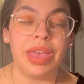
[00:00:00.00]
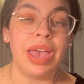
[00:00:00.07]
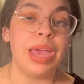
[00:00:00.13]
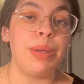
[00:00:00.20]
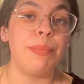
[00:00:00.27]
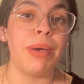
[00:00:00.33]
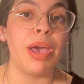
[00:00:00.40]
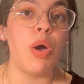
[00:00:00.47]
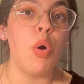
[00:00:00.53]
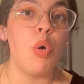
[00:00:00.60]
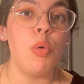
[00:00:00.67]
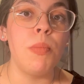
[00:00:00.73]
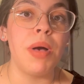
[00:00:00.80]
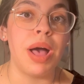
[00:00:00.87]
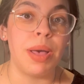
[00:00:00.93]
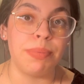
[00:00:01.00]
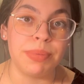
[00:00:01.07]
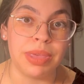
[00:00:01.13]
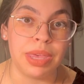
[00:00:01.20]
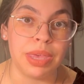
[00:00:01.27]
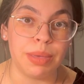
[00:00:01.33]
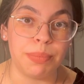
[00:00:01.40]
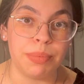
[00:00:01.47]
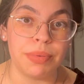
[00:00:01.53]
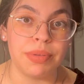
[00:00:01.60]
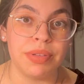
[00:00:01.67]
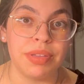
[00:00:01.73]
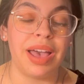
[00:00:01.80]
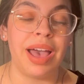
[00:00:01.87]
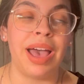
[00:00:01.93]
And my home upkeep.
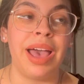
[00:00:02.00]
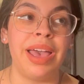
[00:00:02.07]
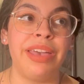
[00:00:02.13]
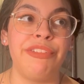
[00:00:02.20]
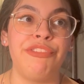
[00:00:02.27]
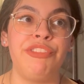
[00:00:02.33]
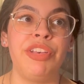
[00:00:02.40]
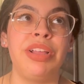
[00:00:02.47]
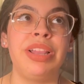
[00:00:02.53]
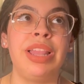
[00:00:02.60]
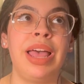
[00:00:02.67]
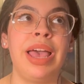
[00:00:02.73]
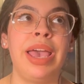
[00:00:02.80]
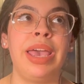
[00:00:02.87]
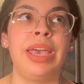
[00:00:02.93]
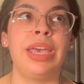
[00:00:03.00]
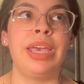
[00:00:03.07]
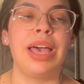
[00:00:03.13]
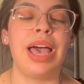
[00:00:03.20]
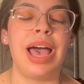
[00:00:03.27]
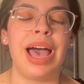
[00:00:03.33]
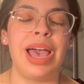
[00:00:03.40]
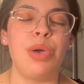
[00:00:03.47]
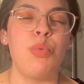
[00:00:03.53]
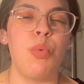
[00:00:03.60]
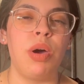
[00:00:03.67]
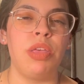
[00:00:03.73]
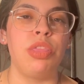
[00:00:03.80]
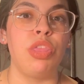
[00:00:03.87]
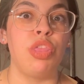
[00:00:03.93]
I feel like I
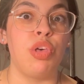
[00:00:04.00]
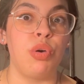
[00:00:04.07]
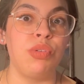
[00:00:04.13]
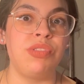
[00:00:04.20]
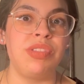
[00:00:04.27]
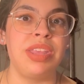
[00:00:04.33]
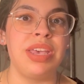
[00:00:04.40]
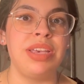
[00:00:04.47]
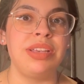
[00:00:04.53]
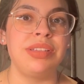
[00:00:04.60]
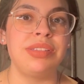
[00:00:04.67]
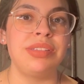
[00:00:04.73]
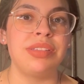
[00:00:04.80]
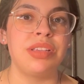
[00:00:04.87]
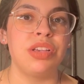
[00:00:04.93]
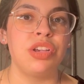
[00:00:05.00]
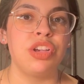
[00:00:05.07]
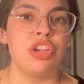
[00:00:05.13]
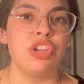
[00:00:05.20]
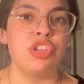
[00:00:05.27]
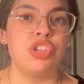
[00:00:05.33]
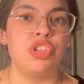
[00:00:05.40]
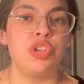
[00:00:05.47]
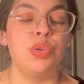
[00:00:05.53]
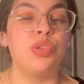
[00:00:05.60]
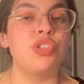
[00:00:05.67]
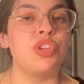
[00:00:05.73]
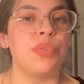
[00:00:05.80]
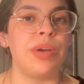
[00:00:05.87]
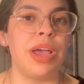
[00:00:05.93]
want those things to
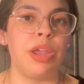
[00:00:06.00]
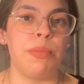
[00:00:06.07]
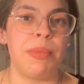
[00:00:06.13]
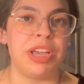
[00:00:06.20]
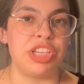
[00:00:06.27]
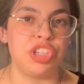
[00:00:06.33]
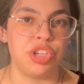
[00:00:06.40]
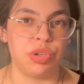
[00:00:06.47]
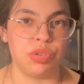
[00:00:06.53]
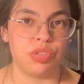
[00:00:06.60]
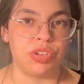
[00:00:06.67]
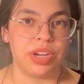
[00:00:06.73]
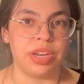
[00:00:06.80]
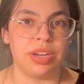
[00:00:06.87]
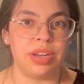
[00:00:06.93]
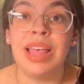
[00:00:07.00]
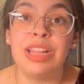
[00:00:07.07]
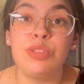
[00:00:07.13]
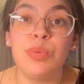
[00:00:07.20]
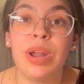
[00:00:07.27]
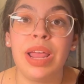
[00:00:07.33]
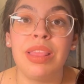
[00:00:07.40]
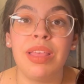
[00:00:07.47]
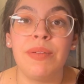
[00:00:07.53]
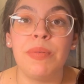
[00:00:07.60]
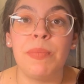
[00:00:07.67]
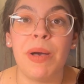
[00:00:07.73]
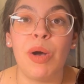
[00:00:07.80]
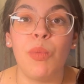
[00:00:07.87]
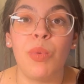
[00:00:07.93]
surround my children. That's what I love
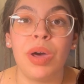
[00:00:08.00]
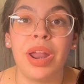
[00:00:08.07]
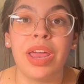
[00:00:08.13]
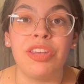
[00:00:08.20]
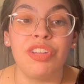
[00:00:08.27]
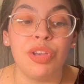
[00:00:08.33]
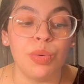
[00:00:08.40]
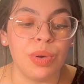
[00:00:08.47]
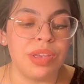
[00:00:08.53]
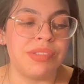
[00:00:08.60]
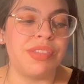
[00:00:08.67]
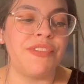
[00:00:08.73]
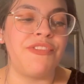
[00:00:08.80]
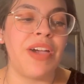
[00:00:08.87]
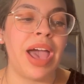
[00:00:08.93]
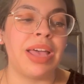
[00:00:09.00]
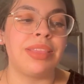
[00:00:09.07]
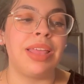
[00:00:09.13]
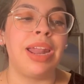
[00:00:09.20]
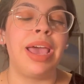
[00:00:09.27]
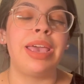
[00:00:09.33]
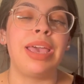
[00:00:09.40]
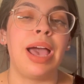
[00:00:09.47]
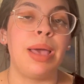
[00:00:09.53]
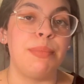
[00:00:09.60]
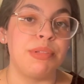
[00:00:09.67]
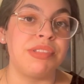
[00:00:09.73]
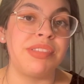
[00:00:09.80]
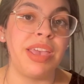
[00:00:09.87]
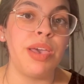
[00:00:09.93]
about what I do, is the fact that I, I'm
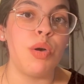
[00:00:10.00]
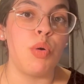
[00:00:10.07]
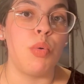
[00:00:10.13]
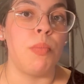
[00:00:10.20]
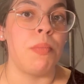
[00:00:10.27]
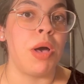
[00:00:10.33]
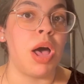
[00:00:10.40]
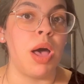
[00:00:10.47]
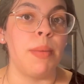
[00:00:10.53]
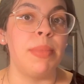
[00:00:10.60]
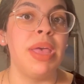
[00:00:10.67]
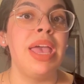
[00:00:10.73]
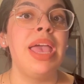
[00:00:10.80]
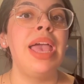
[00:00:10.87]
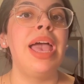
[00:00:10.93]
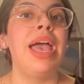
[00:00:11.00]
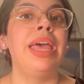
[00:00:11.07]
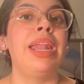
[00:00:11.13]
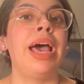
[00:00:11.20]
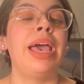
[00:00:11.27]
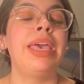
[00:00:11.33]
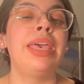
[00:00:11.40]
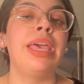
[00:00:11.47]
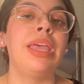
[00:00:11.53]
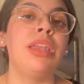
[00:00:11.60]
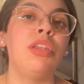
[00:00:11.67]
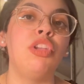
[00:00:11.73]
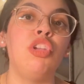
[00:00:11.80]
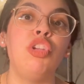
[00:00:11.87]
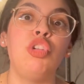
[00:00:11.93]
a stay-at-home mom and I
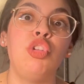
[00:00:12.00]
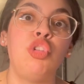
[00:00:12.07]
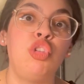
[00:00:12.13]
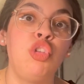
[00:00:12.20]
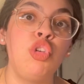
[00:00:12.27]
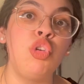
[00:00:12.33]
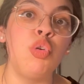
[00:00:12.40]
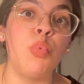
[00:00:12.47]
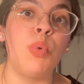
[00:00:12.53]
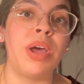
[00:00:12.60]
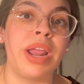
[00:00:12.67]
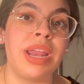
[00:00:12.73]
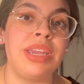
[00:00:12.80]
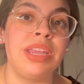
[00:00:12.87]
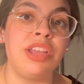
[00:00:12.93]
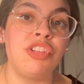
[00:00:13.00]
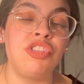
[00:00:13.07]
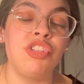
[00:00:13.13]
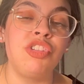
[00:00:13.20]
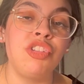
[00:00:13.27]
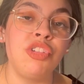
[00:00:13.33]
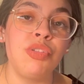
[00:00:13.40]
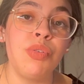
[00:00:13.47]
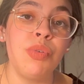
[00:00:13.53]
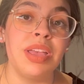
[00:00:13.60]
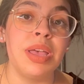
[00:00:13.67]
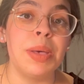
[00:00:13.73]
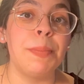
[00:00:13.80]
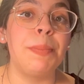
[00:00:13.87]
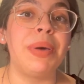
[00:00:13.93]
can do what I need to do,
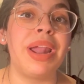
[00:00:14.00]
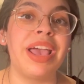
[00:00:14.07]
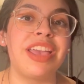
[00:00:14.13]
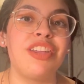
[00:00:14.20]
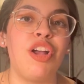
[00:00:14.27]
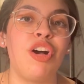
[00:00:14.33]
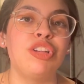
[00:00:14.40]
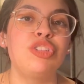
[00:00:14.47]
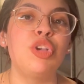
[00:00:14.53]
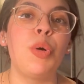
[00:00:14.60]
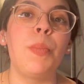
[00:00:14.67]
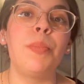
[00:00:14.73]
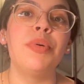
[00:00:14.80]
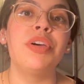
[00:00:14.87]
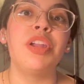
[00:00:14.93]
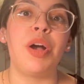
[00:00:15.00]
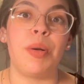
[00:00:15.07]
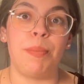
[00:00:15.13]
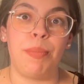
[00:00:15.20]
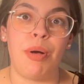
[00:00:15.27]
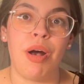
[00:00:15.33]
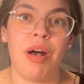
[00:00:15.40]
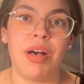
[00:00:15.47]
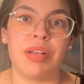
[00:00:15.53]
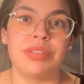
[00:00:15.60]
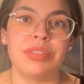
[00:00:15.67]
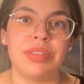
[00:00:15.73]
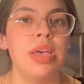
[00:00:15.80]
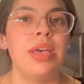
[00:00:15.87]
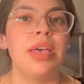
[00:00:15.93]
but I can also put it on
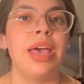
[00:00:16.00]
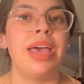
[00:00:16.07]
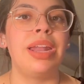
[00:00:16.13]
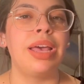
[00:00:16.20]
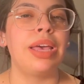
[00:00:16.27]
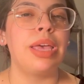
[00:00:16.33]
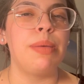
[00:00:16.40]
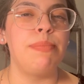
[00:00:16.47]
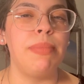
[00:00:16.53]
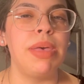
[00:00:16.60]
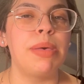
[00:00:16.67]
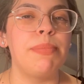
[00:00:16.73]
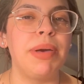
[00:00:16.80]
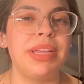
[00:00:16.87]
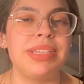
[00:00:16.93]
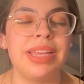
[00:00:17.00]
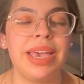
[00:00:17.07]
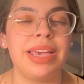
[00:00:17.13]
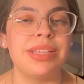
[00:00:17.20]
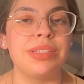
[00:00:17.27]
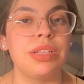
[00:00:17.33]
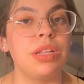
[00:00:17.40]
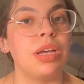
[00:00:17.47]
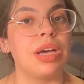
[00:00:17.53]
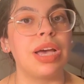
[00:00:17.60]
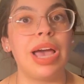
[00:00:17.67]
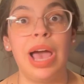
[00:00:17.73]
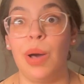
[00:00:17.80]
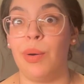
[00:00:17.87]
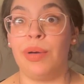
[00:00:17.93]
pause and I can make my days look
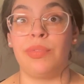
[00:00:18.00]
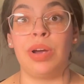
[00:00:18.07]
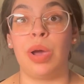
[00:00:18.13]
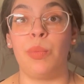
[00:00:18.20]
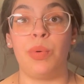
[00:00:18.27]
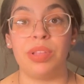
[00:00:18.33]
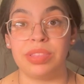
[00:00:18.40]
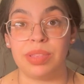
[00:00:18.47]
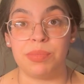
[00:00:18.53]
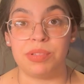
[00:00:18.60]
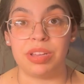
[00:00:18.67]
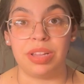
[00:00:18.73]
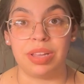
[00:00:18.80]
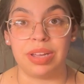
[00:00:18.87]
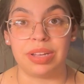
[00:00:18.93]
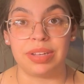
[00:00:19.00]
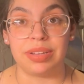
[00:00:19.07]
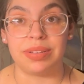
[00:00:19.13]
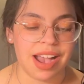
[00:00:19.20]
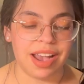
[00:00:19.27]
however I want them to look.